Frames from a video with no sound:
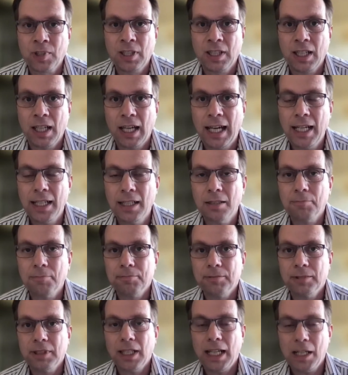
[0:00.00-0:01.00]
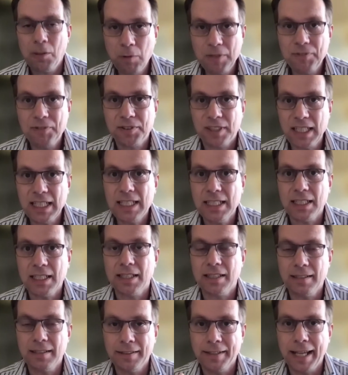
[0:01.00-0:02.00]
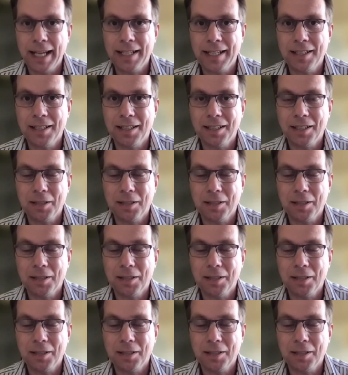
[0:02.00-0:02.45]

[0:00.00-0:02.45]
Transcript: And, and we've seen that